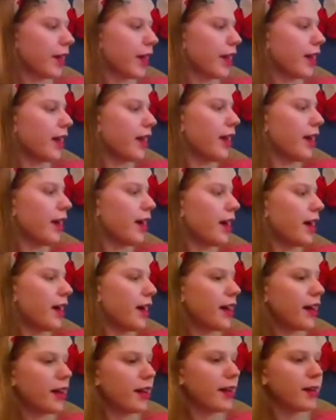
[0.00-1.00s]
Okay.
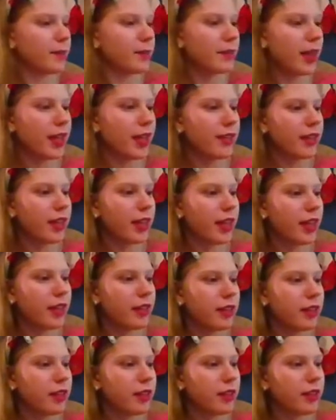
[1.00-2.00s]
And
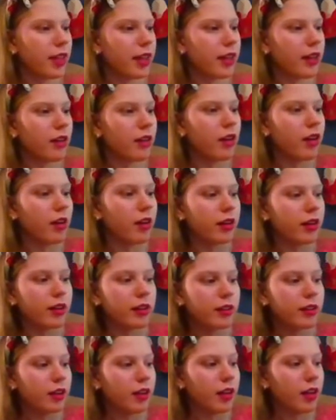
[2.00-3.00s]
then there
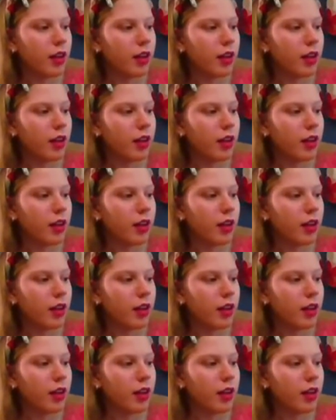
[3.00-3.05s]
are